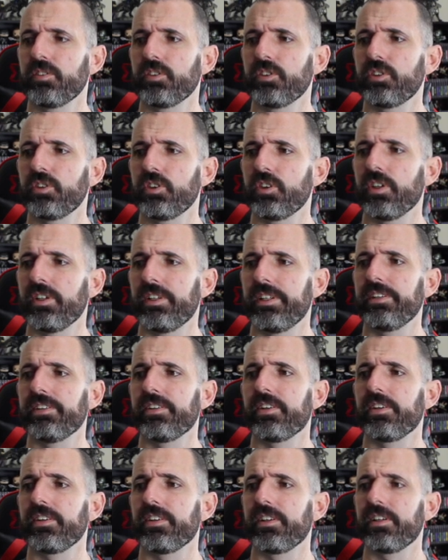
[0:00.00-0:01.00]
sure that these
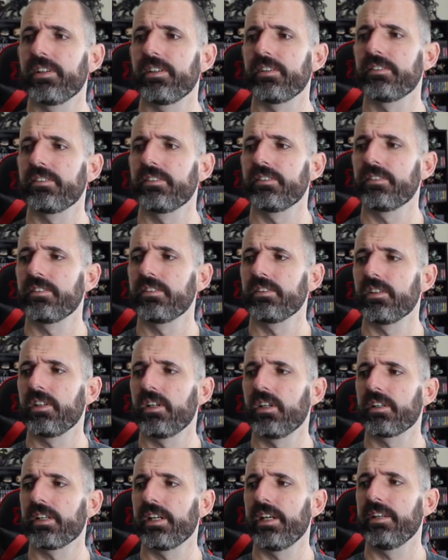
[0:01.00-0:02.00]
are the
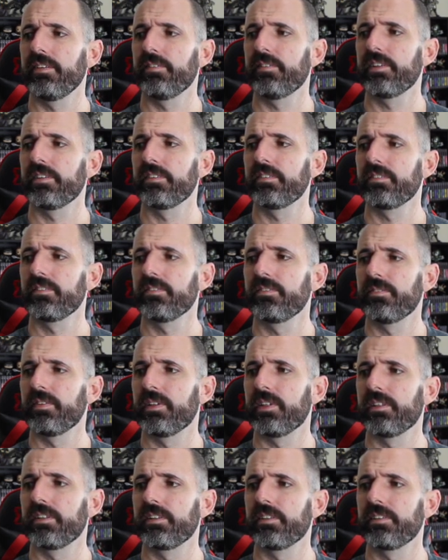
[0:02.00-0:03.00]
arcade one,
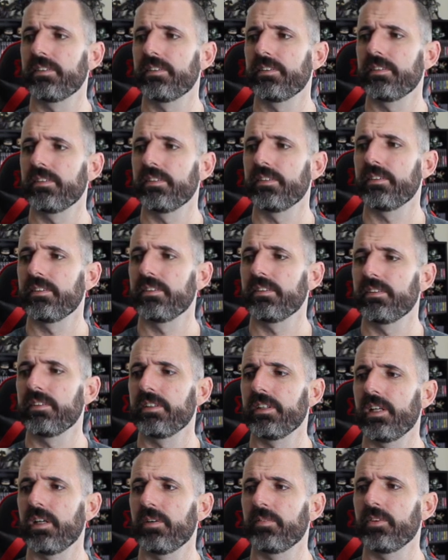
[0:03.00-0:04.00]
but
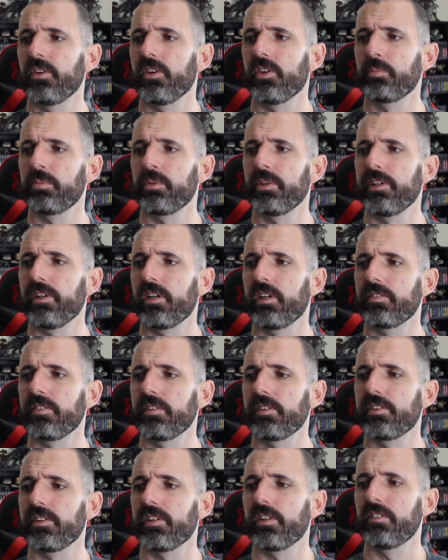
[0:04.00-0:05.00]
I'm wrong pretty
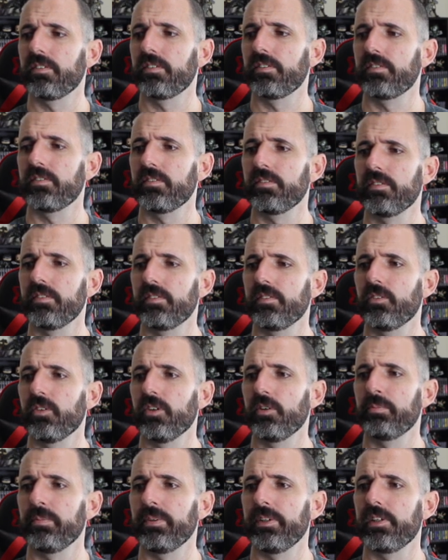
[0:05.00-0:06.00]
often, so
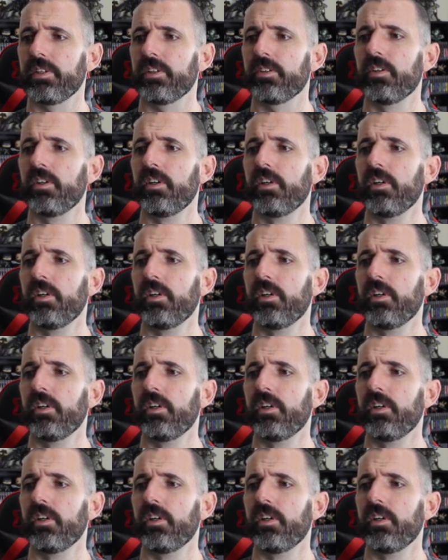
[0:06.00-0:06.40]
wouldn't be new.